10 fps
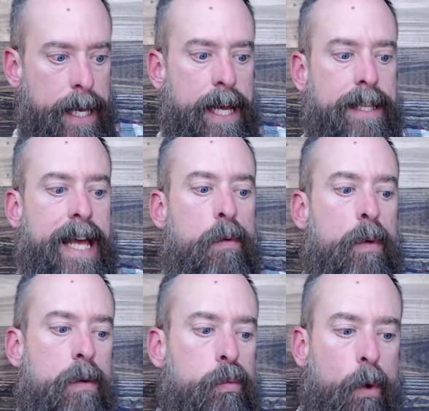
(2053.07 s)
that we
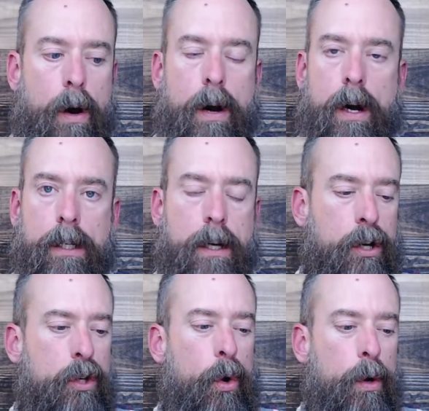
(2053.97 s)
walk
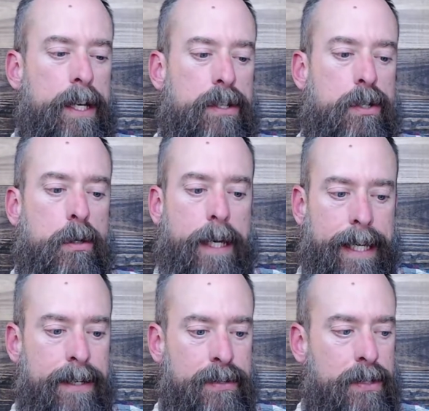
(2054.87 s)
according to
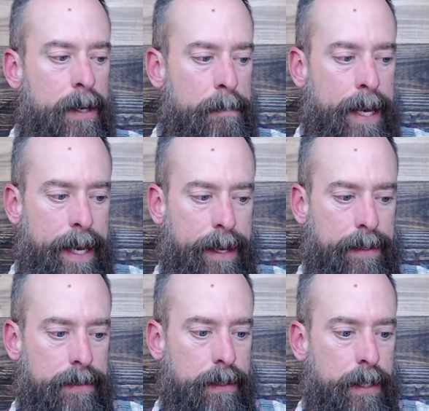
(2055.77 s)
his commands.